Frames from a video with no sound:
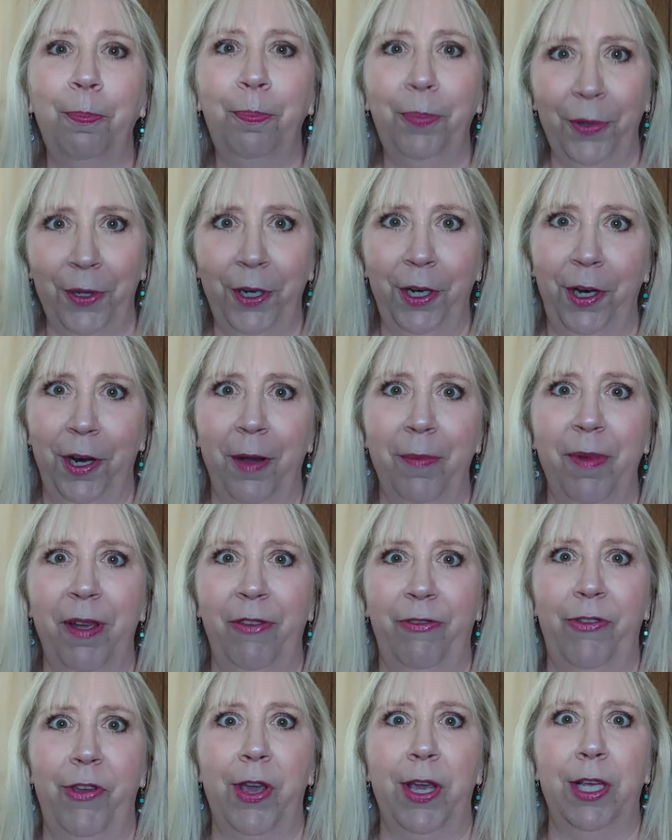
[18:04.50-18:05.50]
put it on
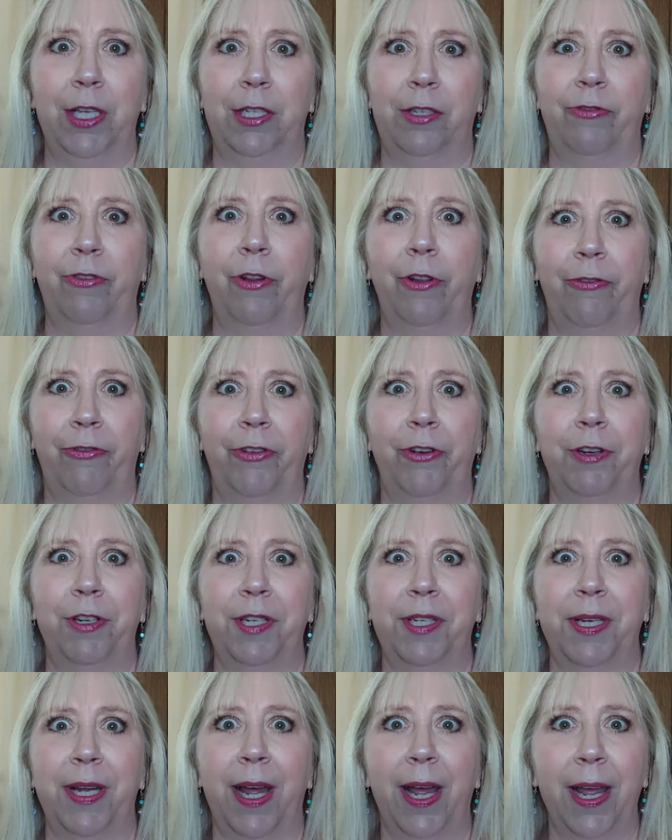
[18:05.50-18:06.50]
my face for the
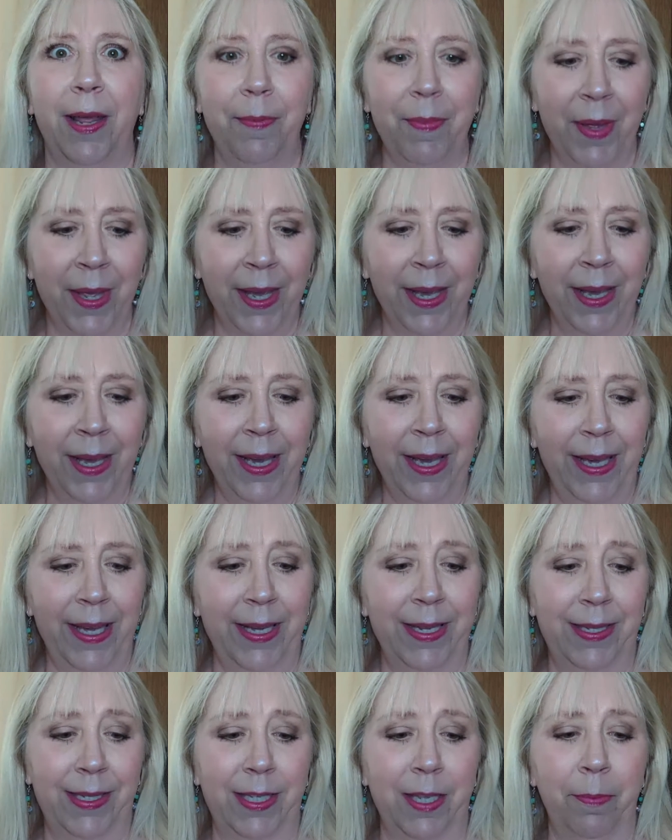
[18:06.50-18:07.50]
first time
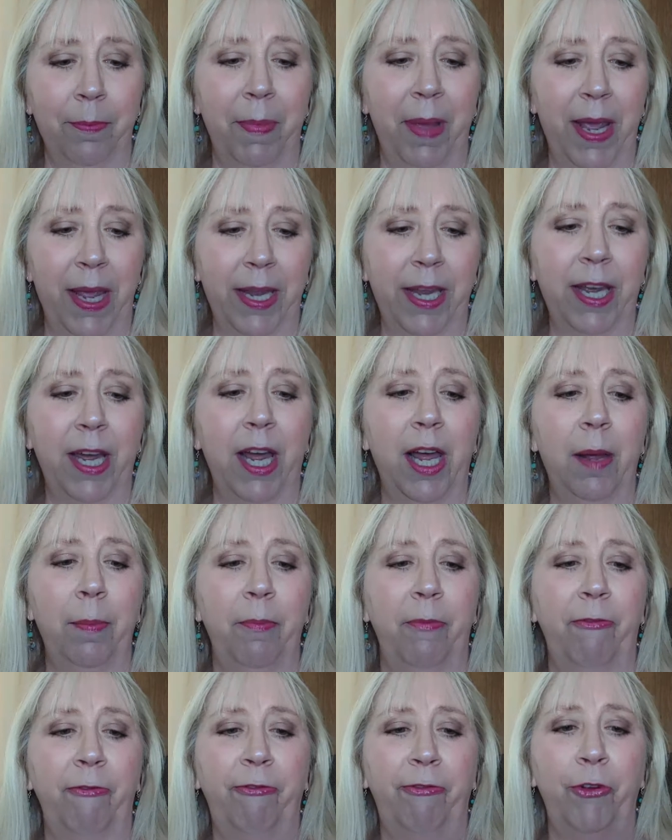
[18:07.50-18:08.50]
is the Makeup
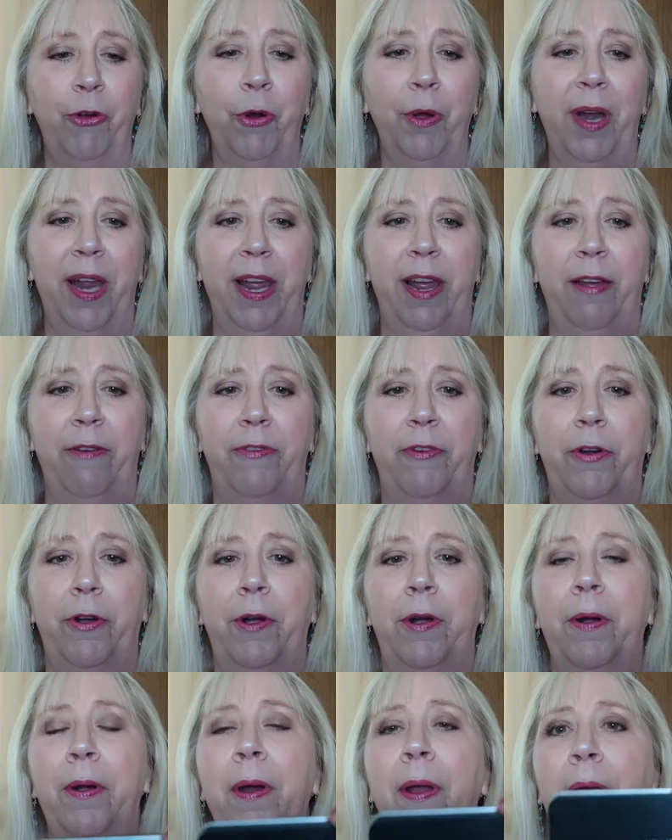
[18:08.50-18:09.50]

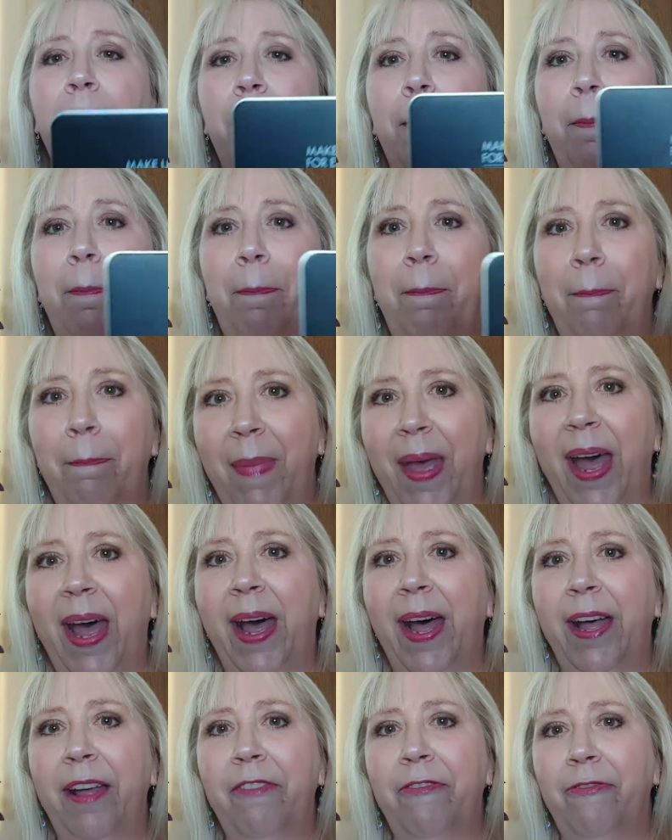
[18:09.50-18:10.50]
Forever
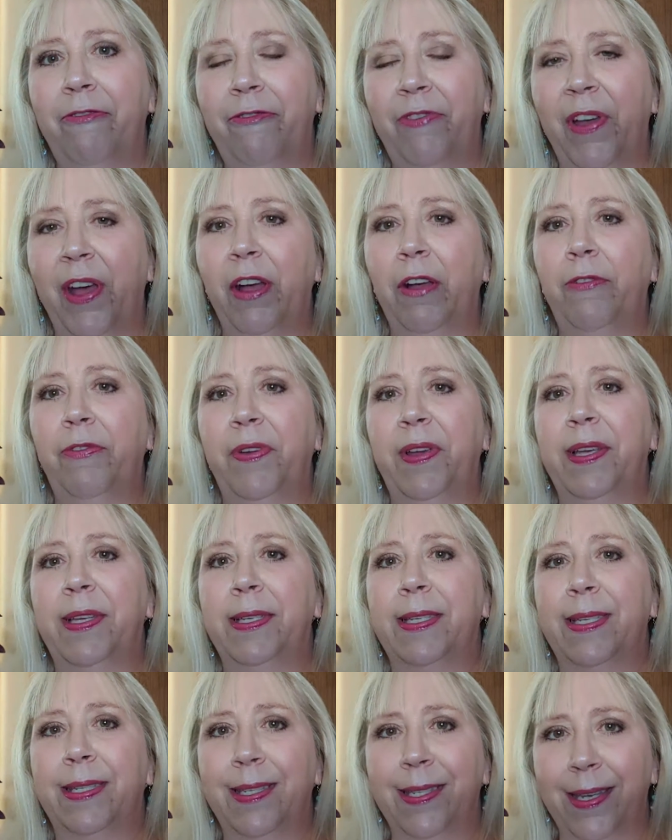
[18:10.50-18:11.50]
Matte
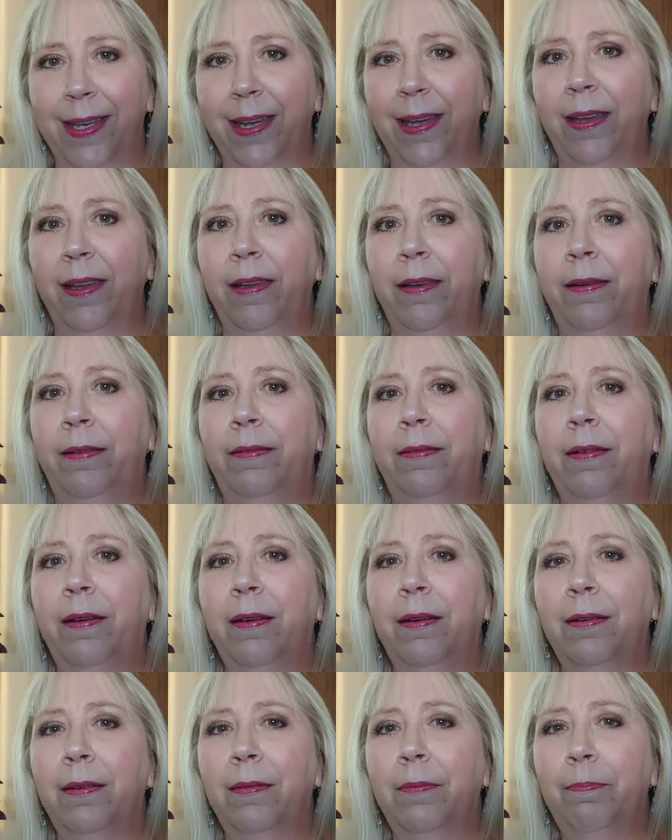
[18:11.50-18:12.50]
Velvet Skin
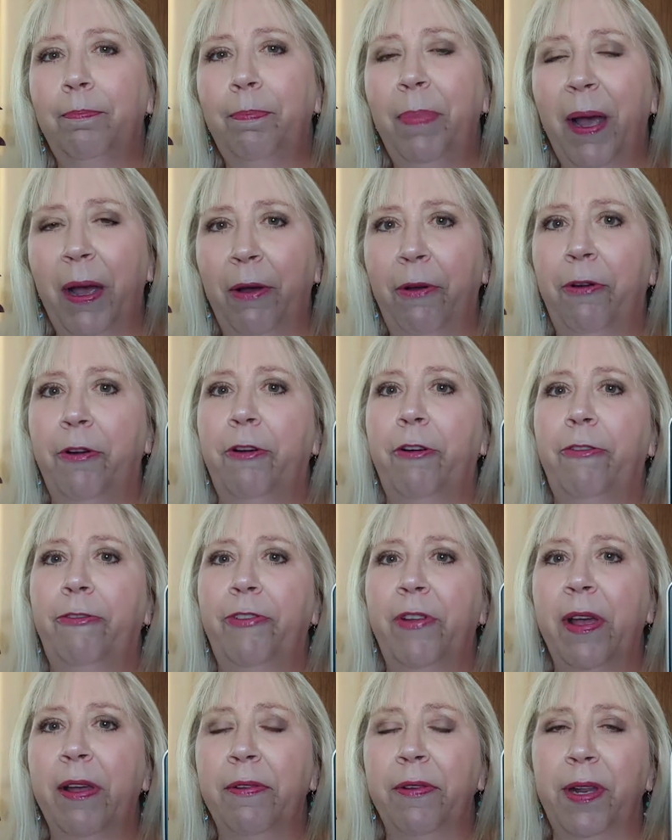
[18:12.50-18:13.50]
Powder
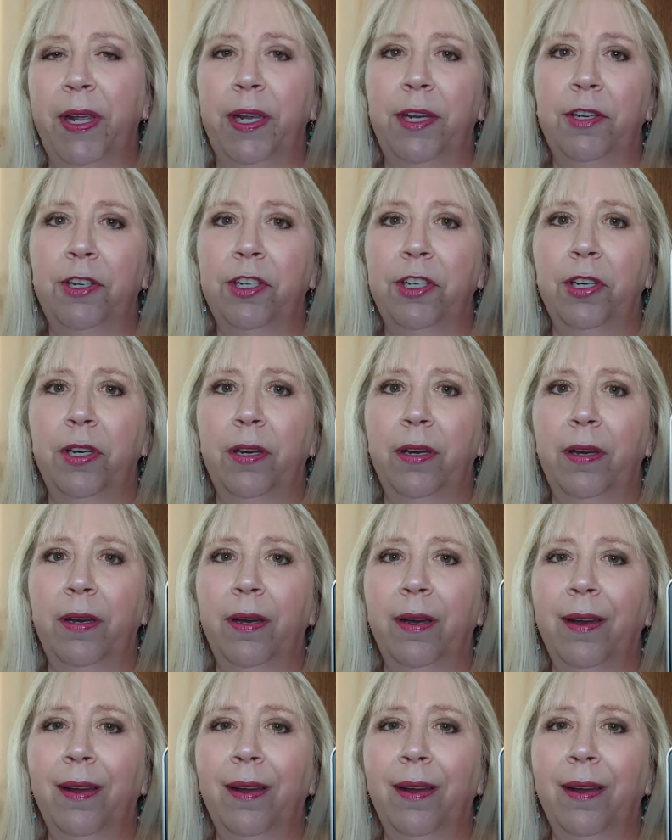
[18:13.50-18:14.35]
Foundation.